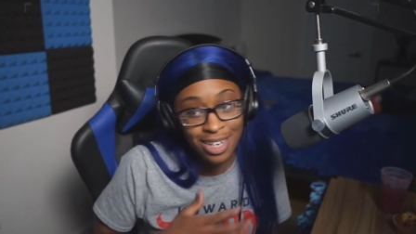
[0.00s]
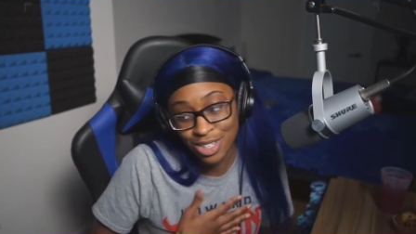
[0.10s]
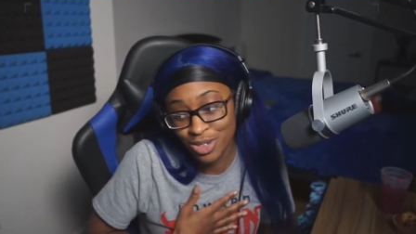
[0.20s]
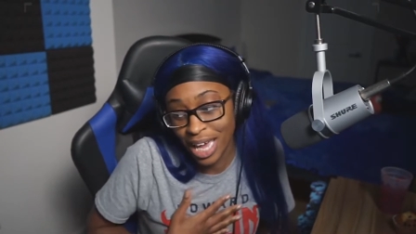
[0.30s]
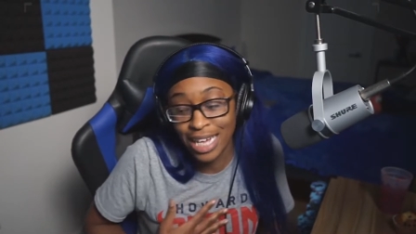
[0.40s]

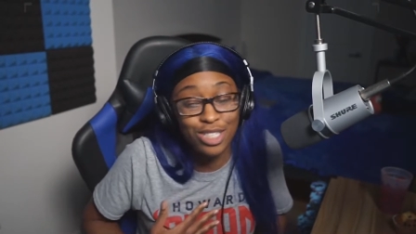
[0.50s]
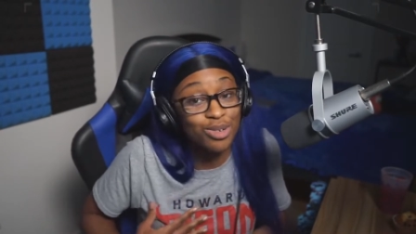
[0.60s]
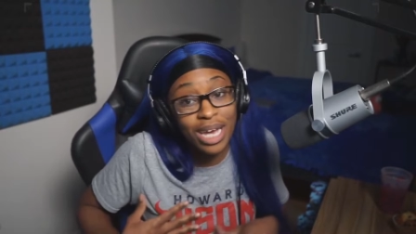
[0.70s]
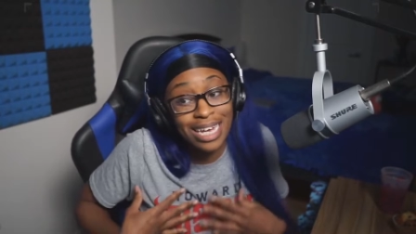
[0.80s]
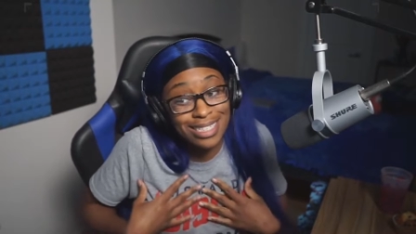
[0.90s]
You can't
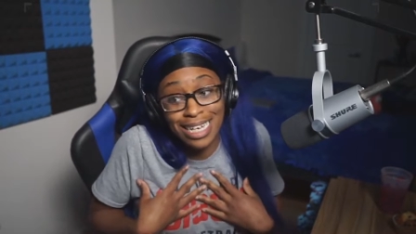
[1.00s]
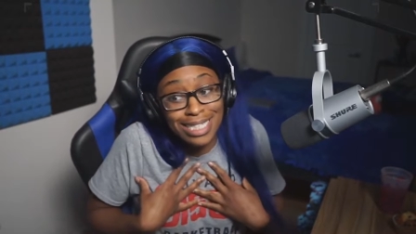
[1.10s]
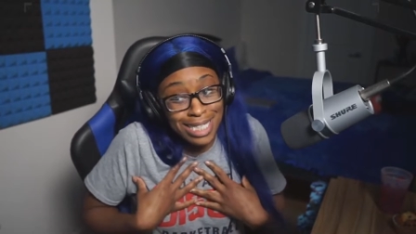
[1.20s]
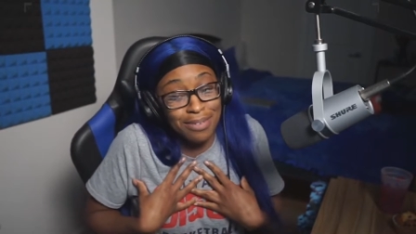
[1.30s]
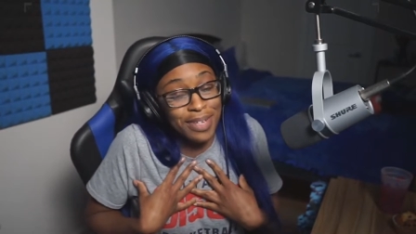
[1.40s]
you can't say
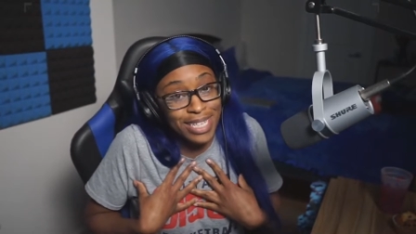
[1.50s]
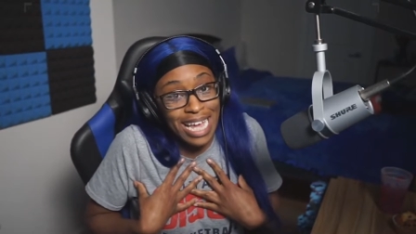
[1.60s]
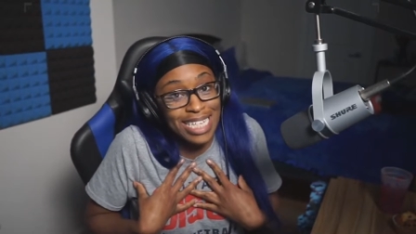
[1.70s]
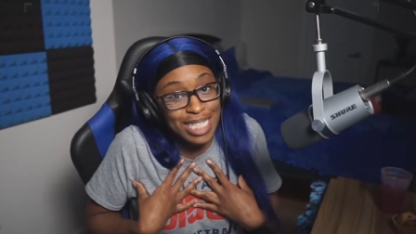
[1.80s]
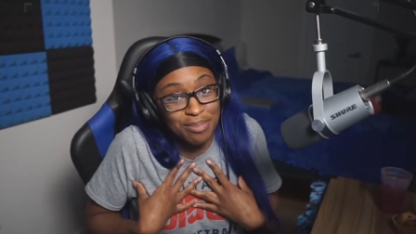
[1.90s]
stuff like
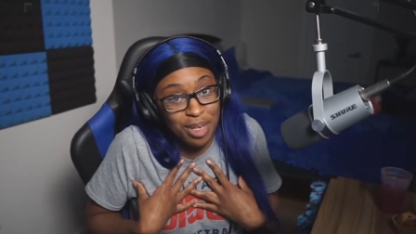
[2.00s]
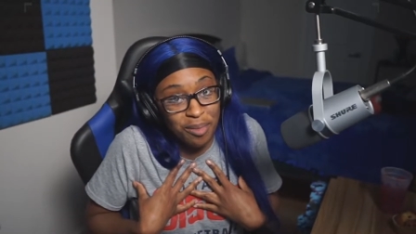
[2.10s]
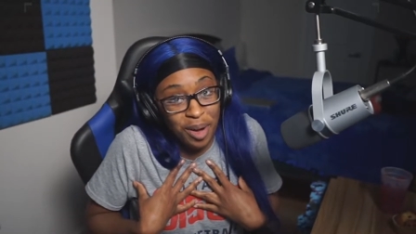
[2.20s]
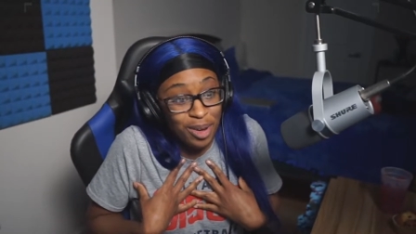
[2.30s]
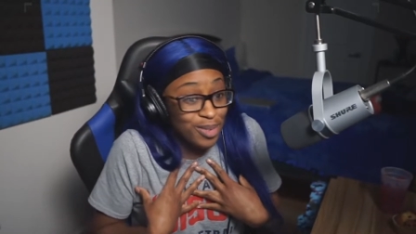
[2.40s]
that to me,
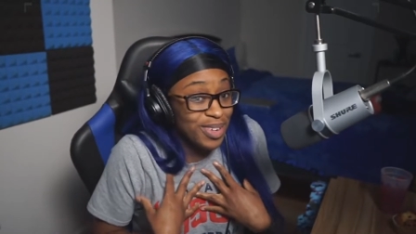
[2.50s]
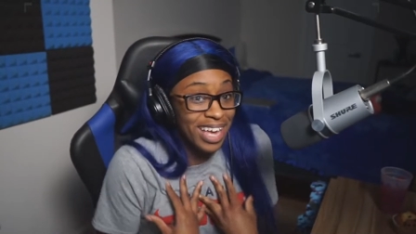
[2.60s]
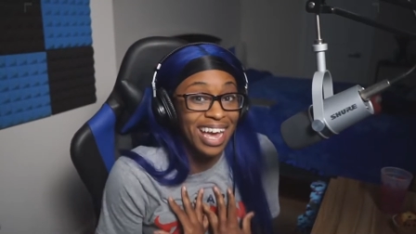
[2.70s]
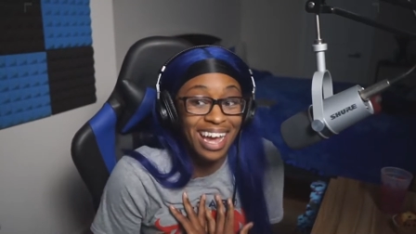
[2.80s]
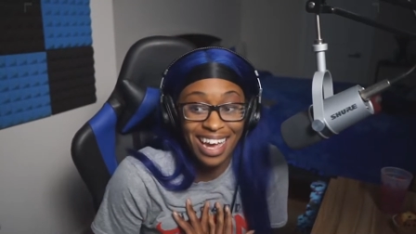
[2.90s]
bro. You
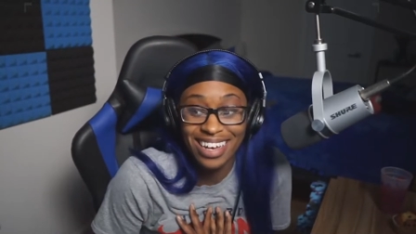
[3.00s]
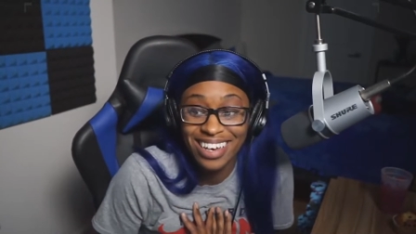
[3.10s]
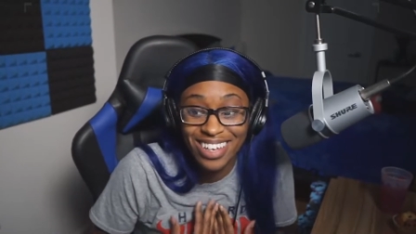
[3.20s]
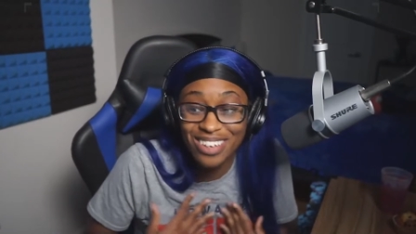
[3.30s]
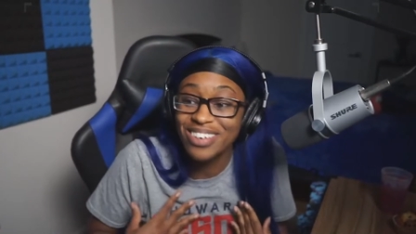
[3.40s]
can't.
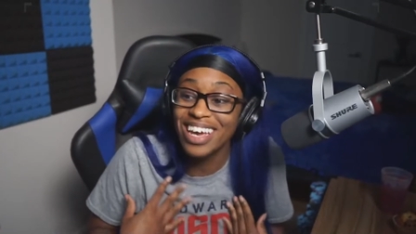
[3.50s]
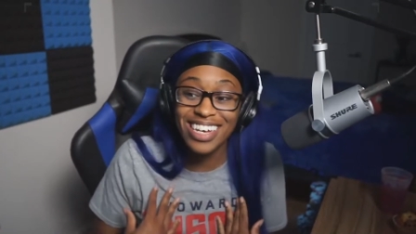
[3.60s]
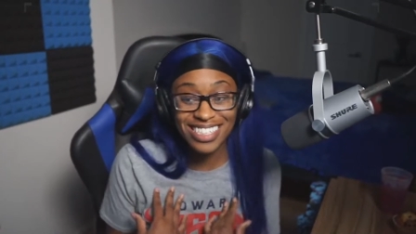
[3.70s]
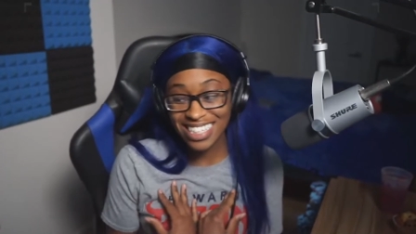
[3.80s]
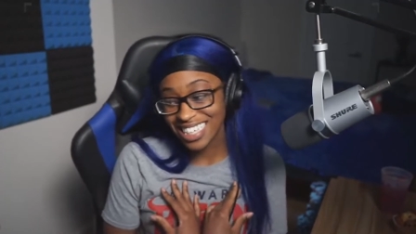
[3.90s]
You
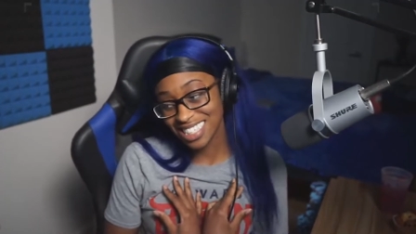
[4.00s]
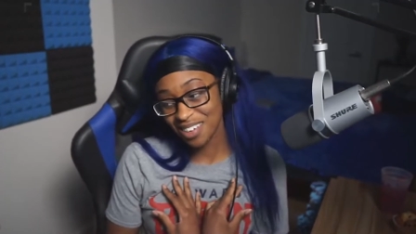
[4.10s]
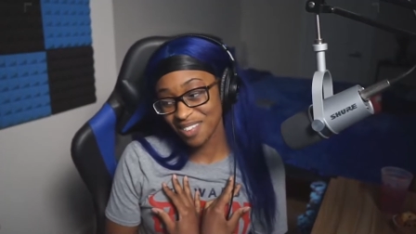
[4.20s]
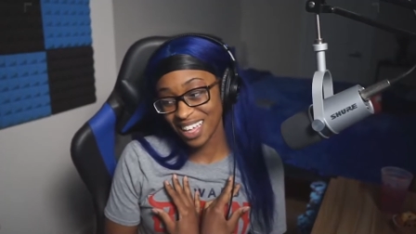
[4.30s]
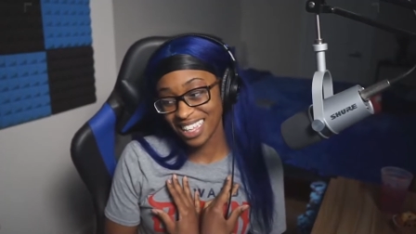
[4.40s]
can't say
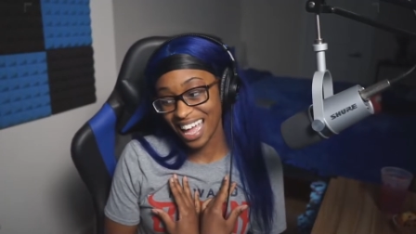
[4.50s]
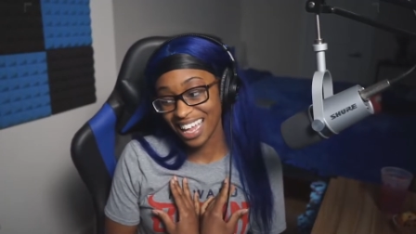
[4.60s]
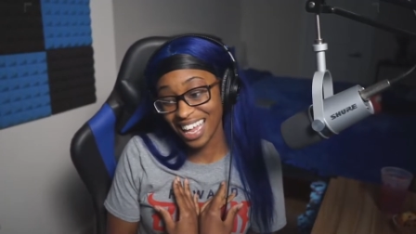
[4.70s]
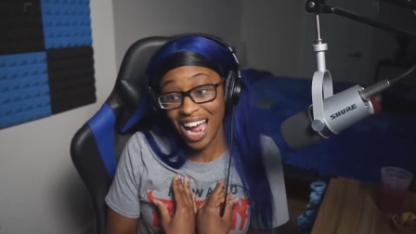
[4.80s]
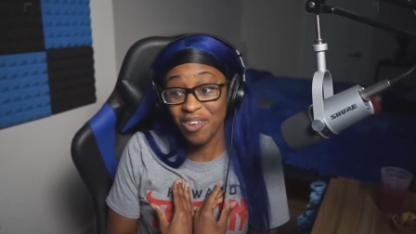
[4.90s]
stuff like
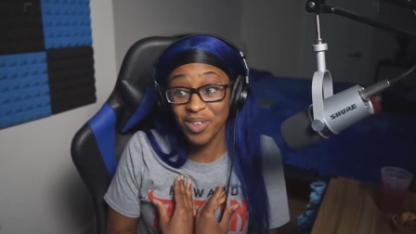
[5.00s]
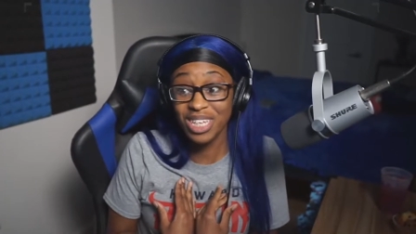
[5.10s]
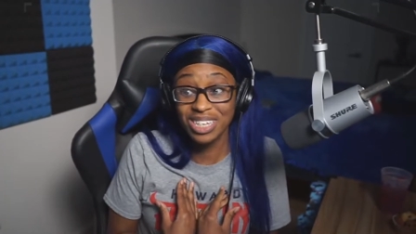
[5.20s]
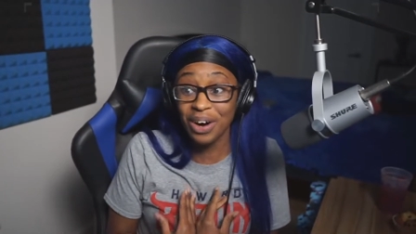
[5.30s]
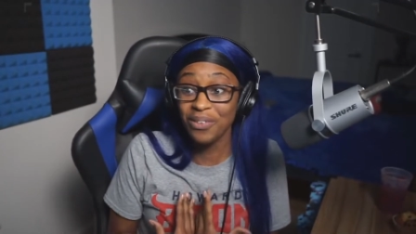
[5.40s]
that. Like I
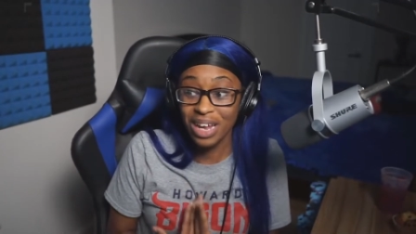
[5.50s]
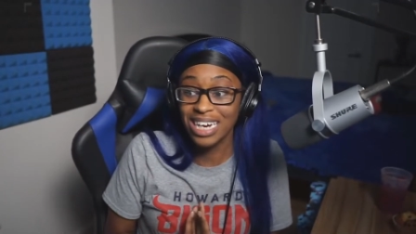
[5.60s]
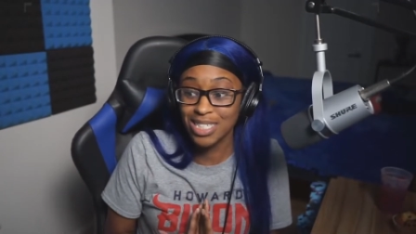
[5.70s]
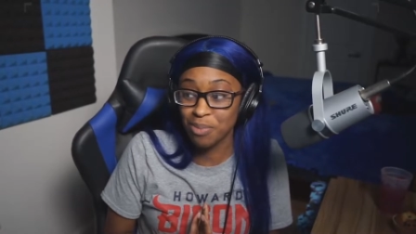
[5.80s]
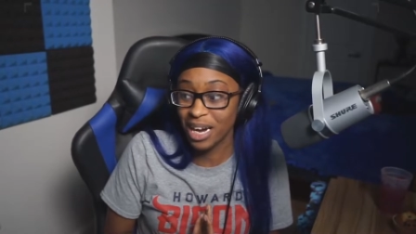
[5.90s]
really don't
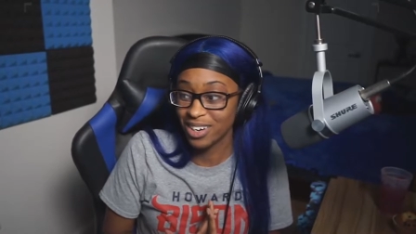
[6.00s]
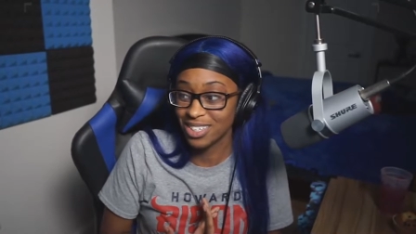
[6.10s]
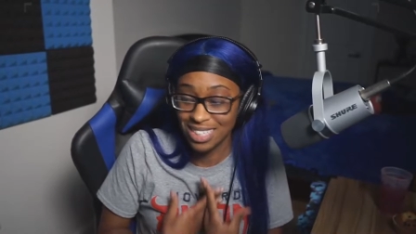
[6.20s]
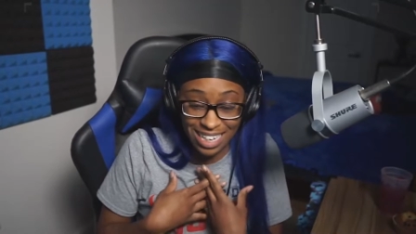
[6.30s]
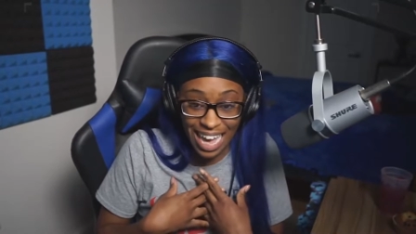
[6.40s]
like
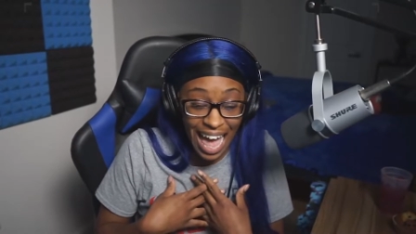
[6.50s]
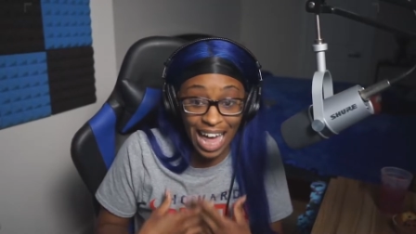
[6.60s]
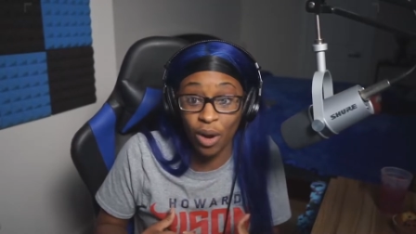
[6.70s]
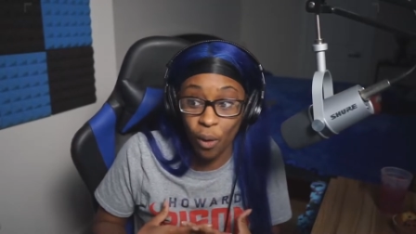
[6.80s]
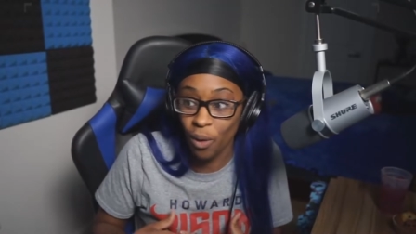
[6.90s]
spiders, like
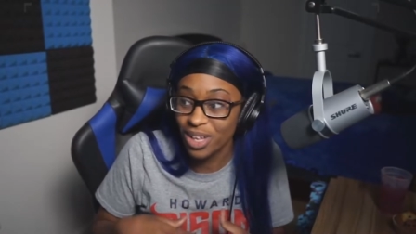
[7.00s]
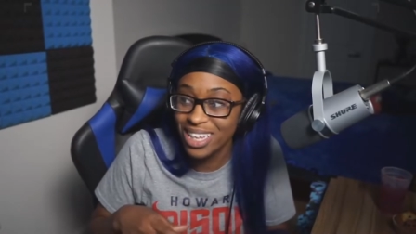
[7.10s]
at all.